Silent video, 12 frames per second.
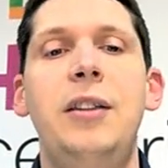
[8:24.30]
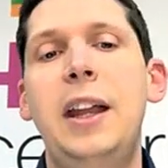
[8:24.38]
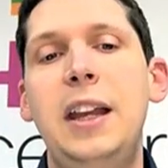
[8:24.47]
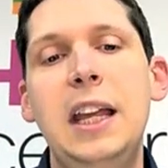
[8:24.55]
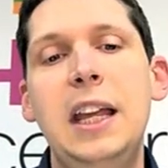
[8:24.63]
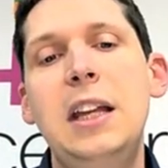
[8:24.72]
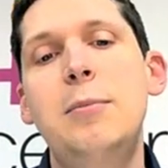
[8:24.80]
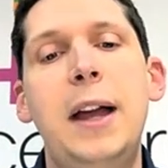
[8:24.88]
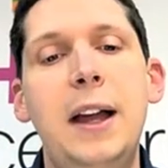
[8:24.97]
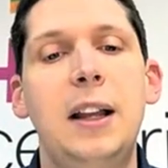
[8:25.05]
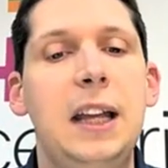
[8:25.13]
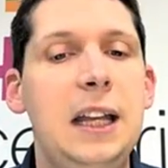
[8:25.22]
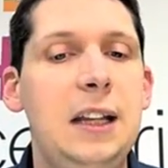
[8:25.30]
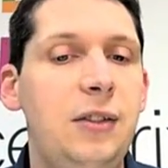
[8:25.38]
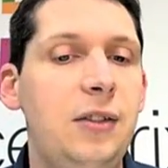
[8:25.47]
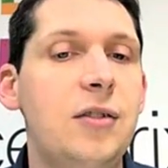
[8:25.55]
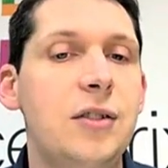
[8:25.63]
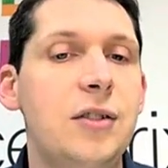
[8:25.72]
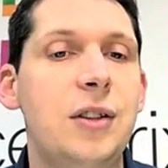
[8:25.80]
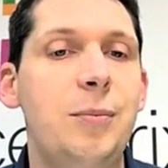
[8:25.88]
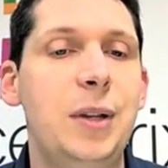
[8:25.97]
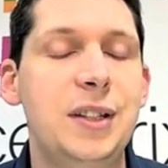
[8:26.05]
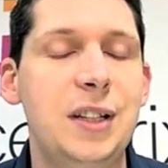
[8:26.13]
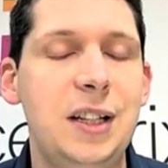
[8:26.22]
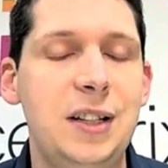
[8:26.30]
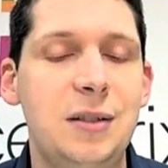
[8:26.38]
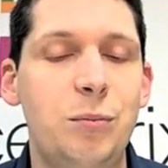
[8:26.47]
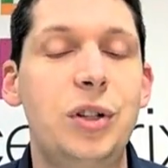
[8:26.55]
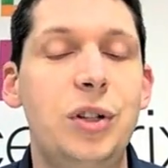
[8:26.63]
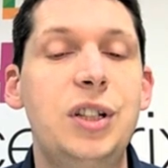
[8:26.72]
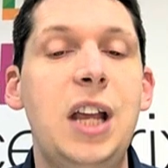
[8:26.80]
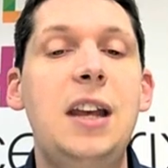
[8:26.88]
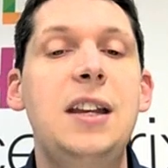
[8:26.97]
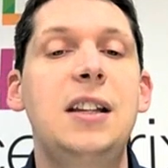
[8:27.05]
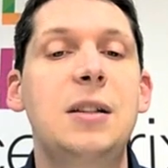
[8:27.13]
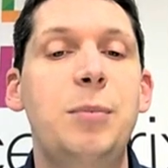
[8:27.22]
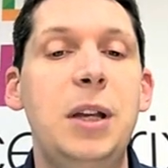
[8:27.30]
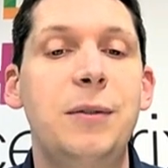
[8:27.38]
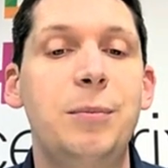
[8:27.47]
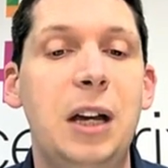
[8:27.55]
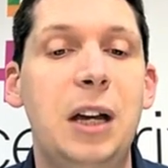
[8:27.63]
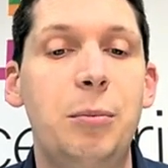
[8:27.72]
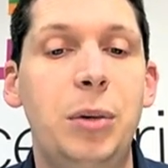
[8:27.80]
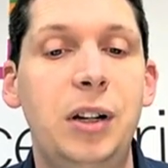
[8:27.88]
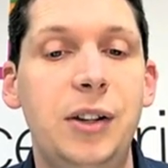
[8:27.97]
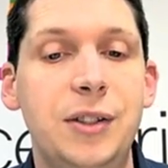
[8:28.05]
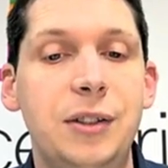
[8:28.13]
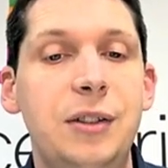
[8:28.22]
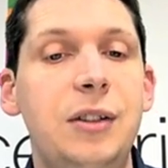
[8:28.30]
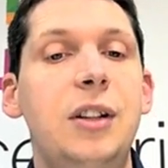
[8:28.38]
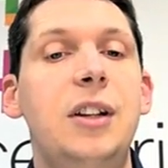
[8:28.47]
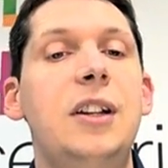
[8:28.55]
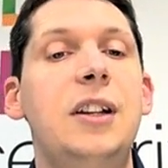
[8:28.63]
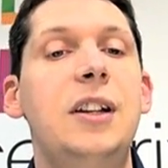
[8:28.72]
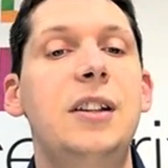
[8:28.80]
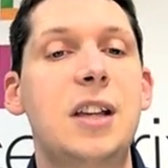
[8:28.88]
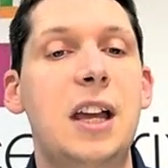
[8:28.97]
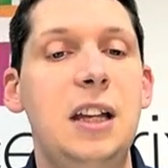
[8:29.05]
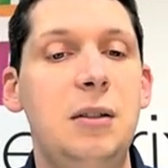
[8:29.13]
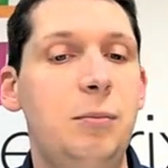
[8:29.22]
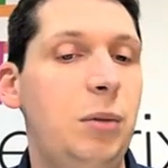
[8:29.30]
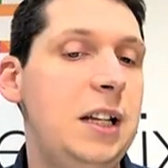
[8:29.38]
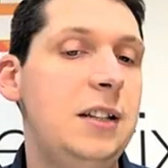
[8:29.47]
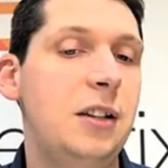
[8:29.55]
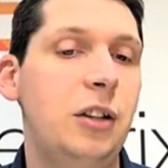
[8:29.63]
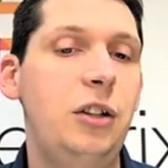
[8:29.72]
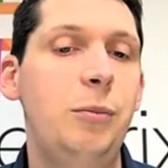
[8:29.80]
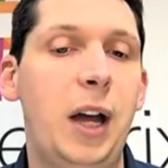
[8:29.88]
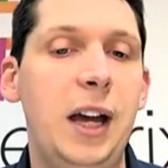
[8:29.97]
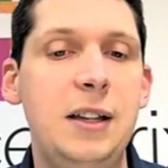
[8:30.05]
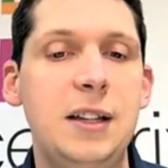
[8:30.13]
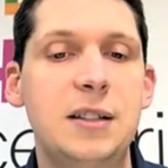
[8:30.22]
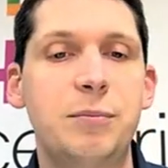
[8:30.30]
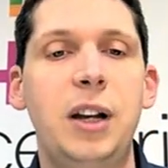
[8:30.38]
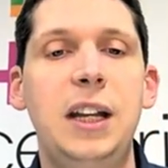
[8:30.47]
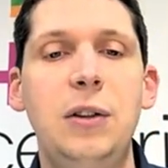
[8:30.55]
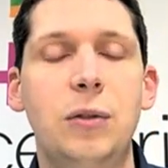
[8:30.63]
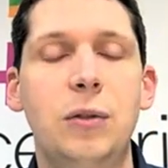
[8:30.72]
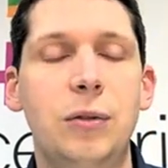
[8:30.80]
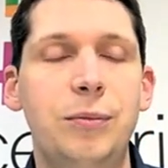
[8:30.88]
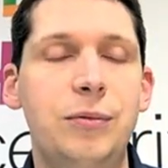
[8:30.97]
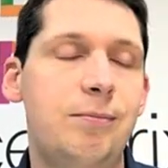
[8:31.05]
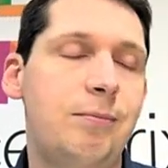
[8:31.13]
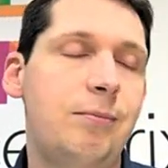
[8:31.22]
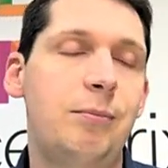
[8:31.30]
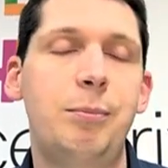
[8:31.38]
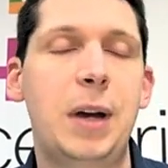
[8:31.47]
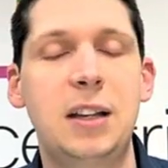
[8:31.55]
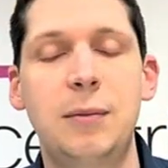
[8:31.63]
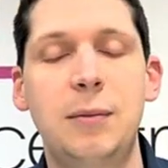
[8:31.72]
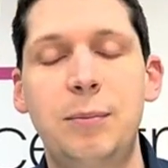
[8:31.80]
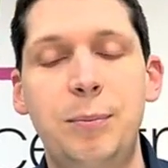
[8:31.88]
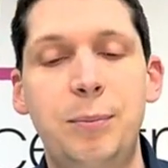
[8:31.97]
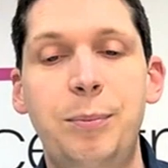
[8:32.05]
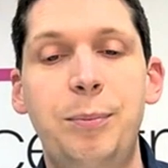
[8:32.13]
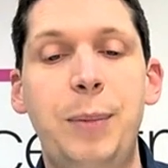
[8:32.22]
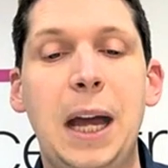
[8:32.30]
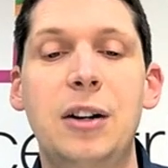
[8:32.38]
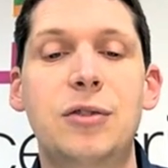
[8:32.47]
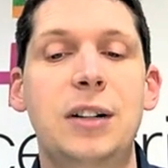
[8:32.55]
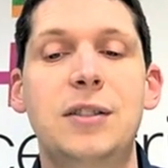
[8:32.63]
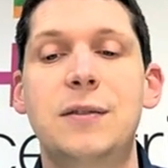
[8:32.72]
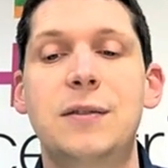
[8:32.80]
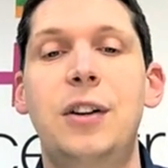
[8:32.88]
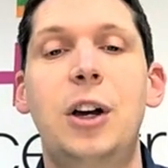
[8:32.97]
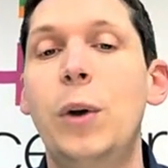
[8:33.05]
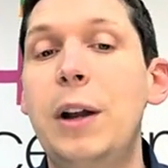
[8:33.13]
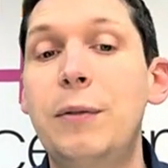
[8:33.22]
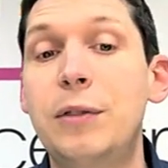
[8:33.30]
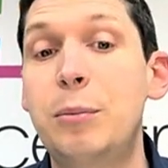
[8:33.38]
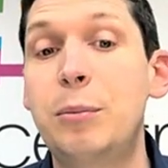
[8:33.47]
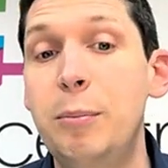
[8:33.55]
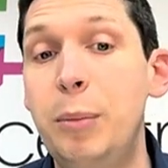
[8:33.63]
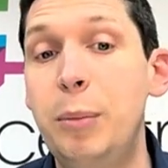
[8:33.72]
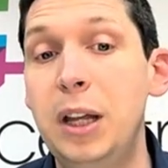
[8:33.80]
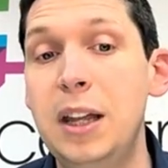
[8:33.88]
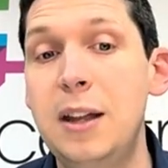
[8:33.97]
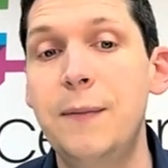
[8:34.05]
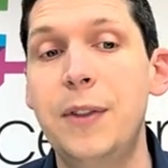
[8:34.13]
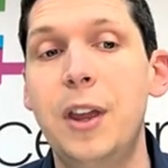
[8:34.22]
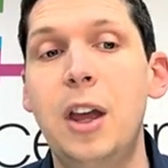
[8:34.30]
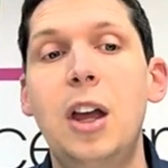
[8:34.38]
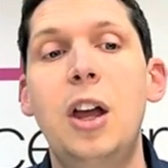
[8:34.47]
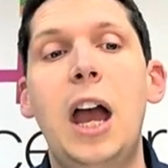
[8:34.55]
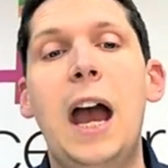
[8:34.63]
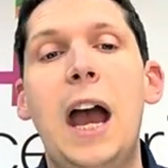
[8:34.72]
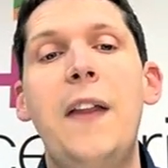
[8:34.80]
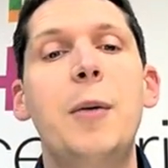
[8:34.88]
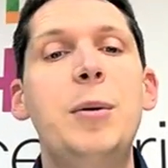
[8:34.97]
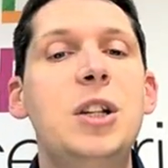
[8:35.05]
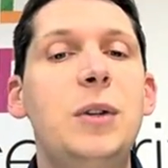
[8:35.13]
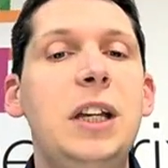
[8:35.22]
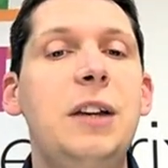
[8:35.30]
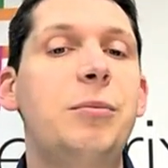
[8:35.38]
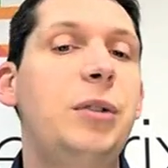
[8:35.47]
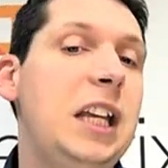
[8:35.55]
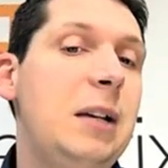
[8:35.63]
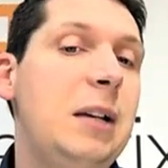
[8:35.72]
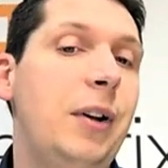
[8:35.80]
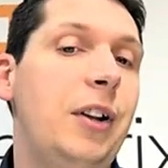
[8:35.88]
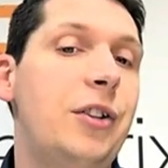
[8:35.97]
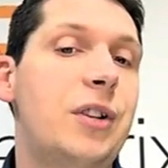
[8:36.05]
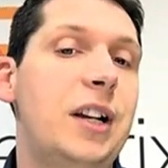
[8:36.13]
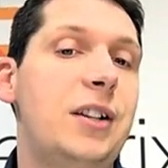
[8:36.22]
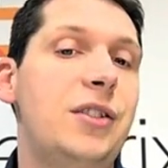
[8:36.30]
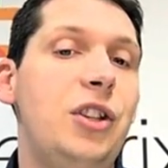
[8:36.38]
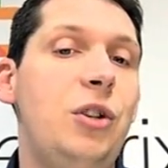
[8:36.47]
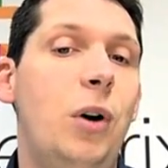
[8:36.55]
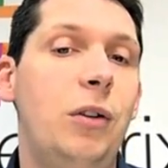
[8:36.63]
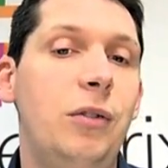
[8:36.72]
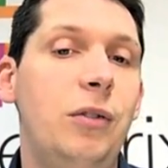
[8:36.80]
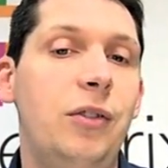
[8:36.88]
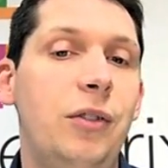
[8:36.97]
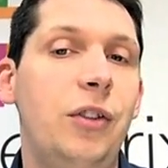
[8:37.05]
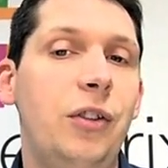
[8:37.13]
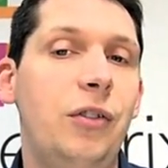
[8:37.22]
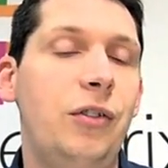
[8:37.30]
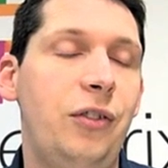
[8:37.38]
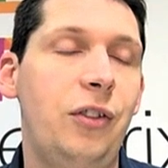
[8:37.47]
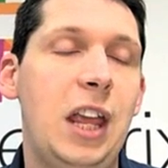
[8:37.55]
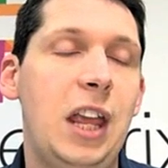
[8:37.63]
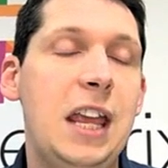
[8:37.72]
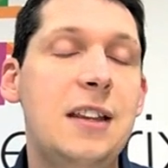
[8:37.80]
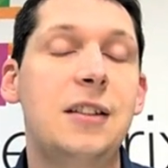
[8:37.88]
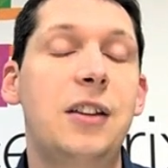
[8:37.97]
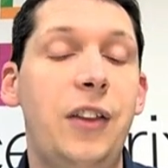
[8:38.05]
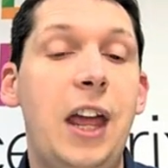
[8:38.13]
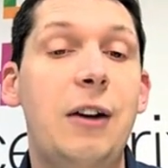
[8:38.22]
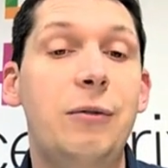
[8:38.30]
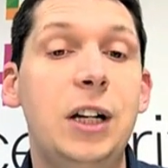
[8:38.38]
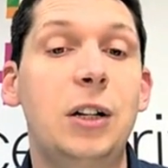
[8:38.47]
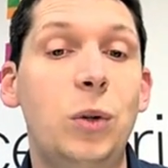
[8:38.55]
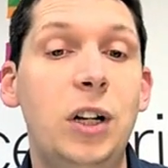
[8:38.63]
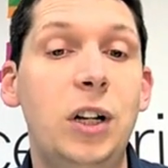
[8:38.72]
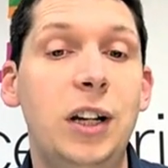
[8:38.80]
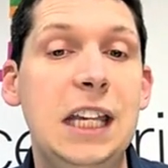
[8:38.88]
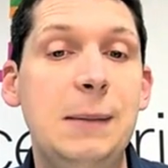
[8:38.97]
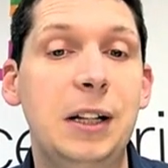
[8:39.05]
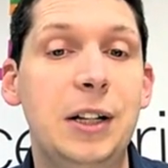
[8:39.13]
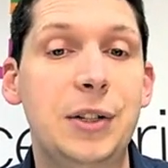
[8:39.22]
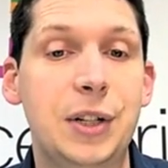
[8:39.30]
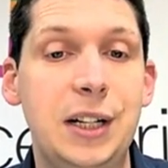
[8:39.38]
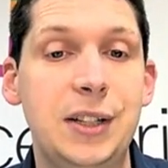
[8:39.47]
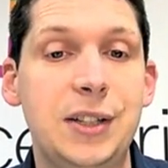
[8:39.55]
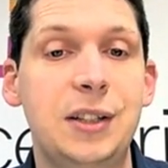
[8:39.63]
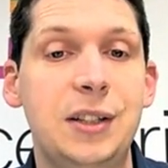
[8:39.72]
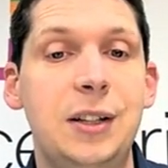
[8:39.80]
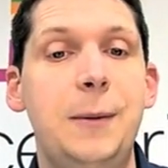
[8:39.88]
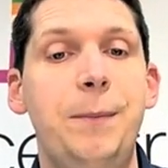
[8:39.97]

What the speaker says: then email in to the business, pretending to be from that person, saying, please, can you pay this money or make a bank transfer, whatever it might be. And they'll be doing it from an email address that isn't their real work email address.